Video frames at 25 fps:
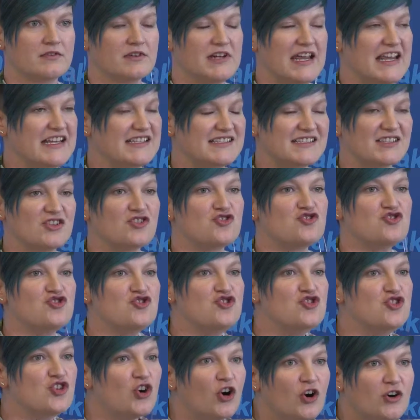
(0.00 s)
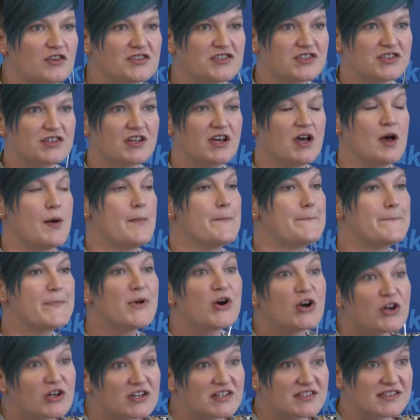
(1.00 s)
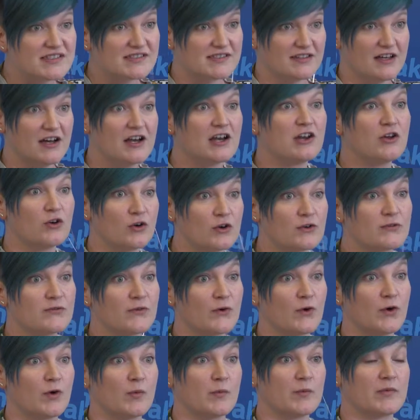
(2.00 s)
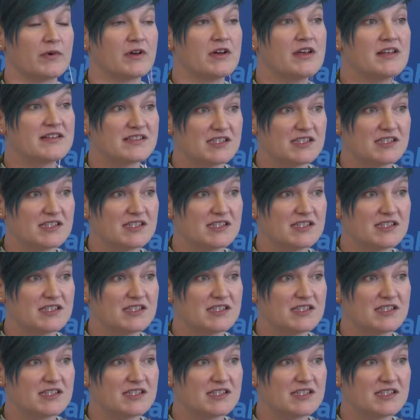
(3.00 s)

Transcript: It's not. Books are long form.